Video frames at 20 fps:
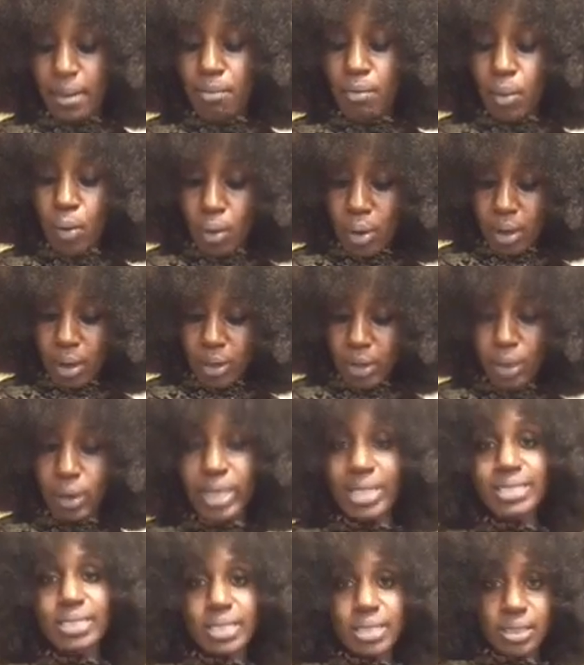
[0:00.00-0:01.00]
the more your
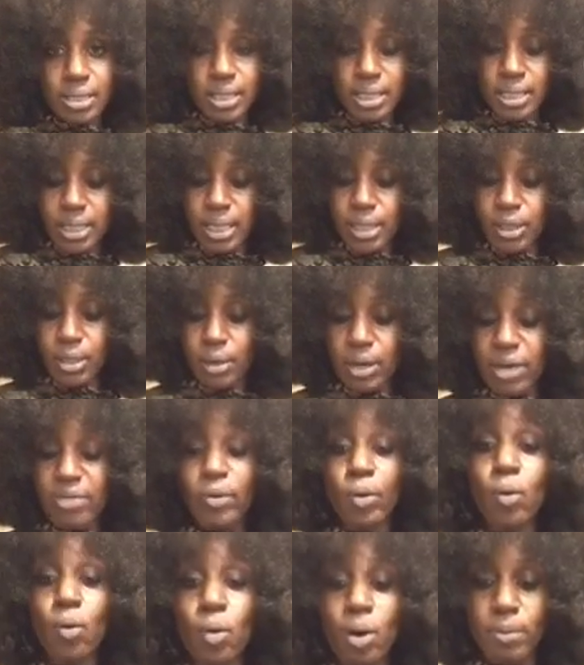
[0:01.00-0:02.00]
insulin and your
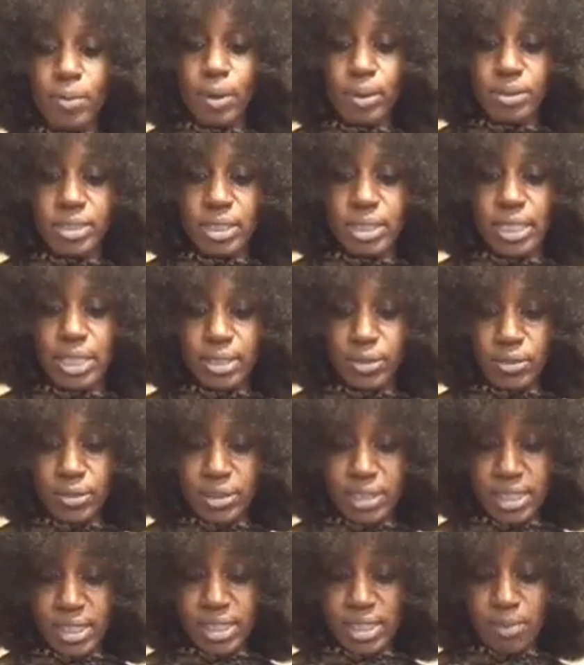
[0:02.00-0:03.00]
other hormones in the
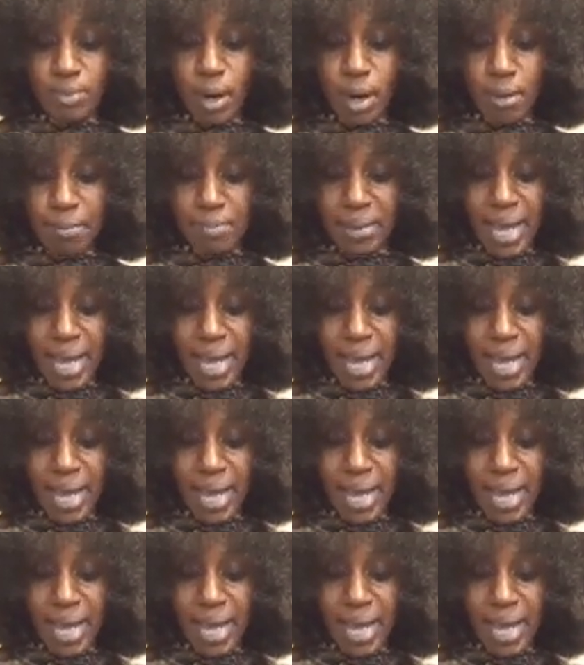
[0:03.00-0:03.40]
endocrine system are